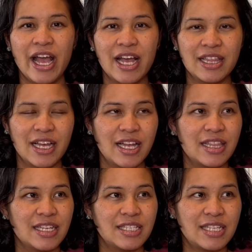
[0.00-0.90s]
And then
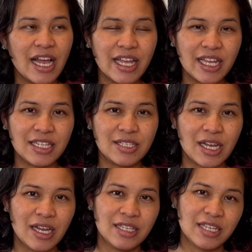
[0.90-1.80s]
the second
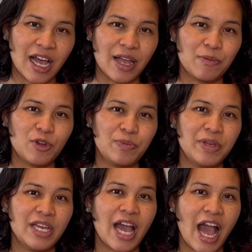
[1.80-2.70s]
time would
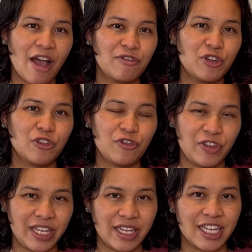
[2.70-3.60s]
be after
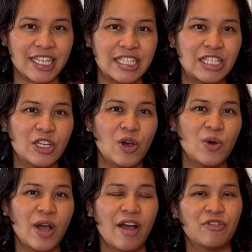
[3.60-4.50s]
feedings.
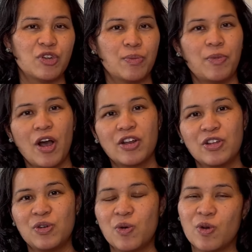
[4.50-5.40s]
So after a
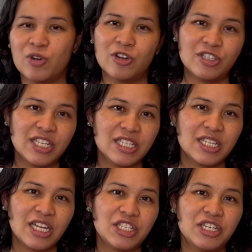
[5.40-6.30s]
bottle or nursing
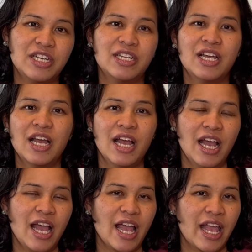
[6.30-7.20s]
session,
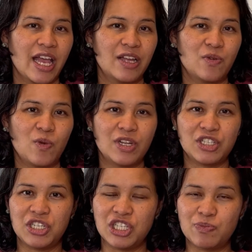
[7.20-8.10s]
and once
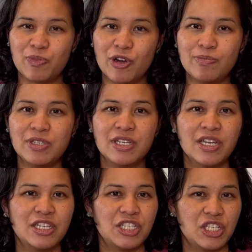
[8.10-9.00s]
she's burped,
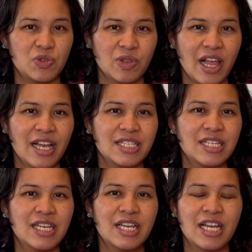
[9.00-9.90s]
she's
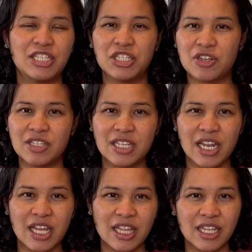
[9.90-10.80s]
relaxing, and she starts
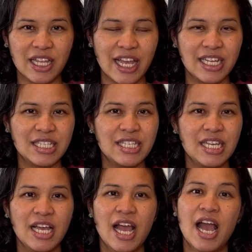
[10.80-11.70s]
getting a little
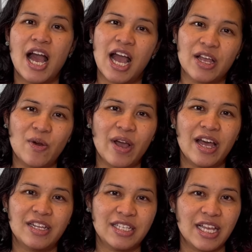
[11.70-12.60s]
antsy, I go
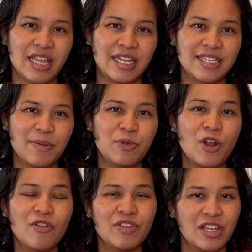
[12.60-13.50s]
ahead and take that diaper
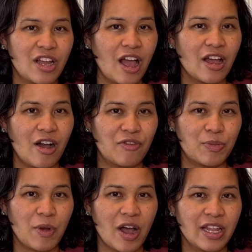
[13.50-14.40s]
off, and then I offer
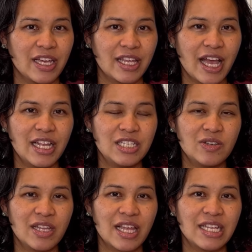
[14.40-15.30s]
potty again
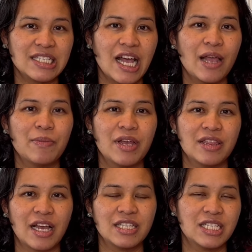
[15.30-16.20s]
during that time, and
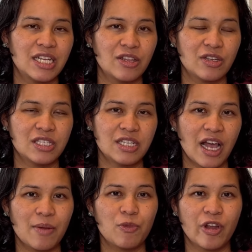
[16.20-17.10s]
that's another
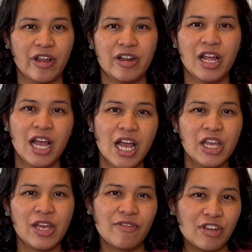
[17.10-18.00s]
time where
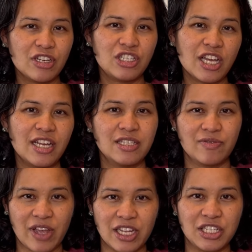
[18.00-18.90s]
you have a good chance
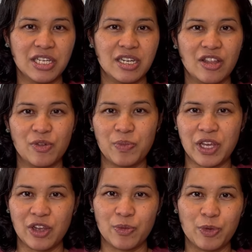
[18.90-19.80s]
of catching another
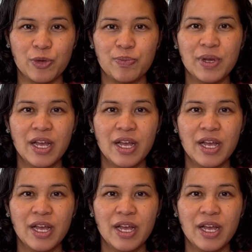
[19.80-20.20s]
pee or poop.